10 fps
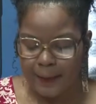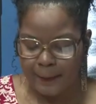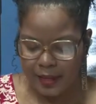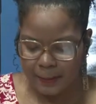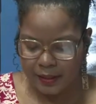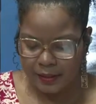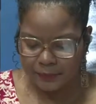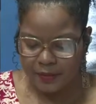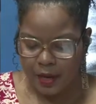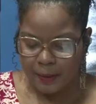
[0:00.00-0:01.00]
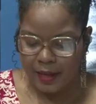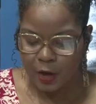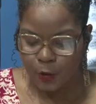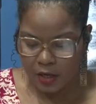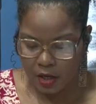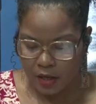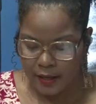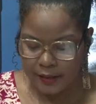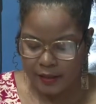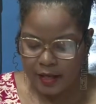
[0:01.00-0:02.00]
pay a bill, mm -hmm. pay a credit
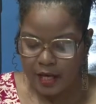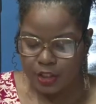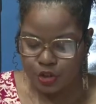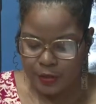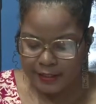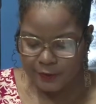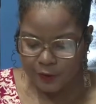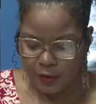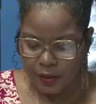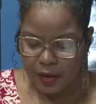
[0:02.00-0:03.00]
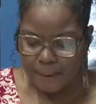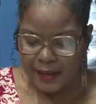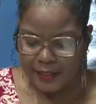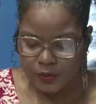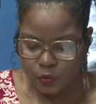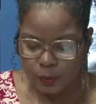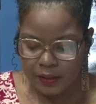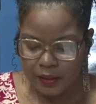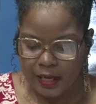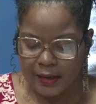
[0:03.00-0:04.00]
card, mm -hmm. transfer, pay school bill,
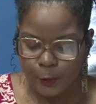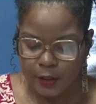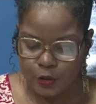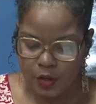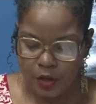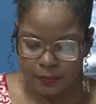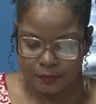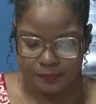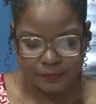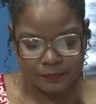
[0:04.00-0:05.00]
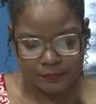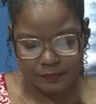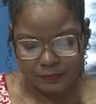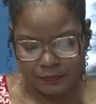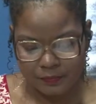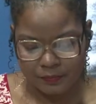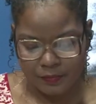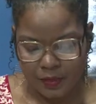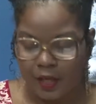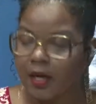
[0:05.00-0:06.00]
and withdraw. You miss one.
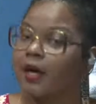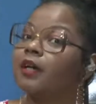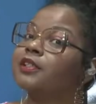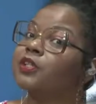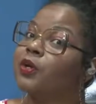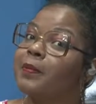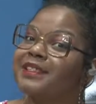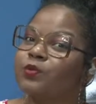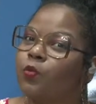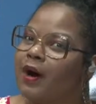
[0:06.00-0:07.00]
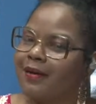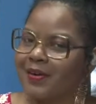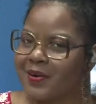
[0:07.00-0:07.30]
So you miss one honey